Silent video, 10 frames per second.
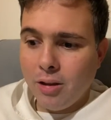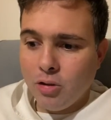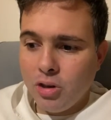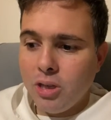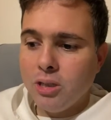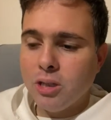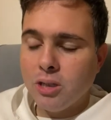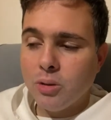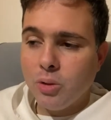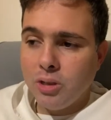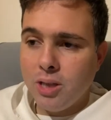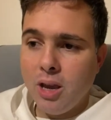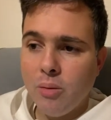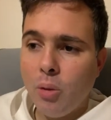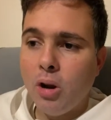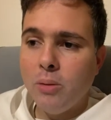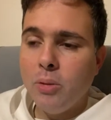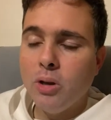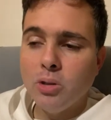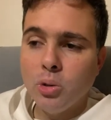Jesus is there, body,
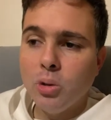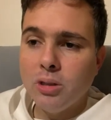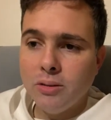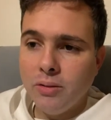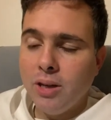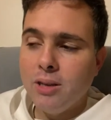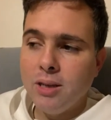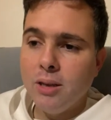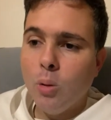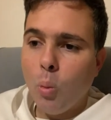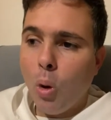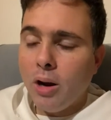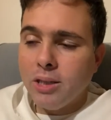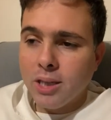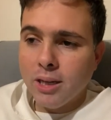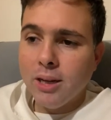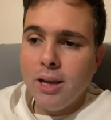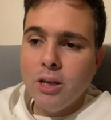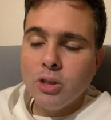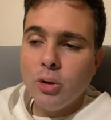blood, soul, and divinity. What is it?
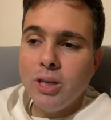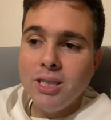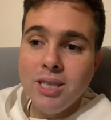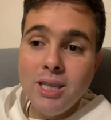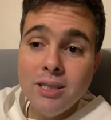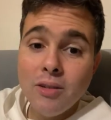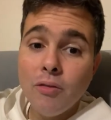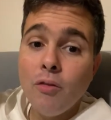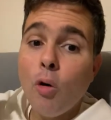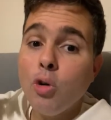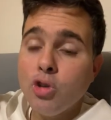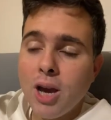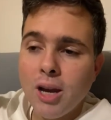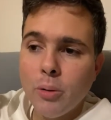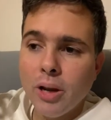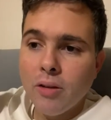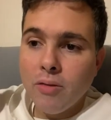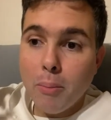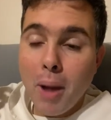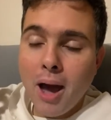So he sees a foreshadowing of
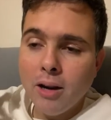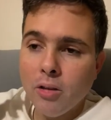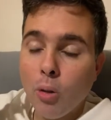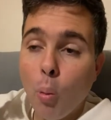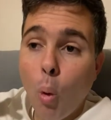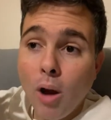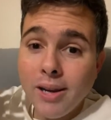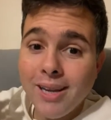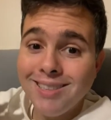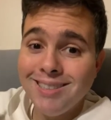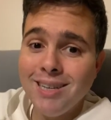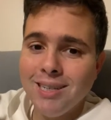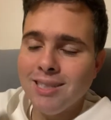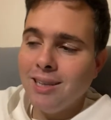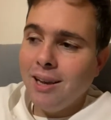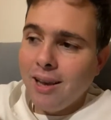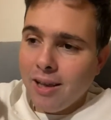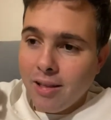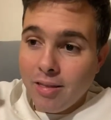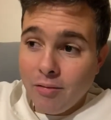the manna, the what is this,
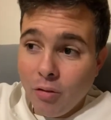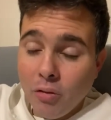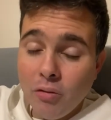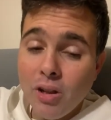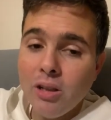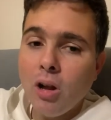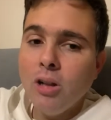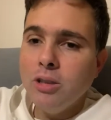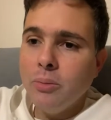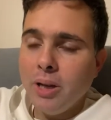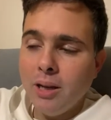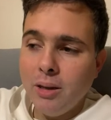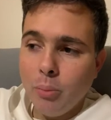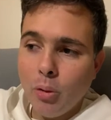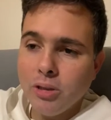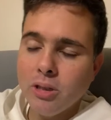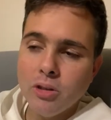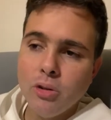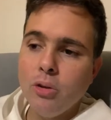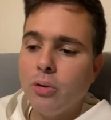fulfilled, ultimately pointing
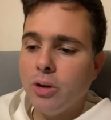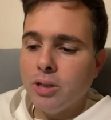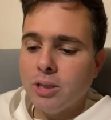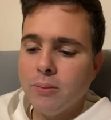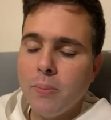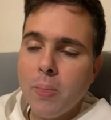to the Eucharist.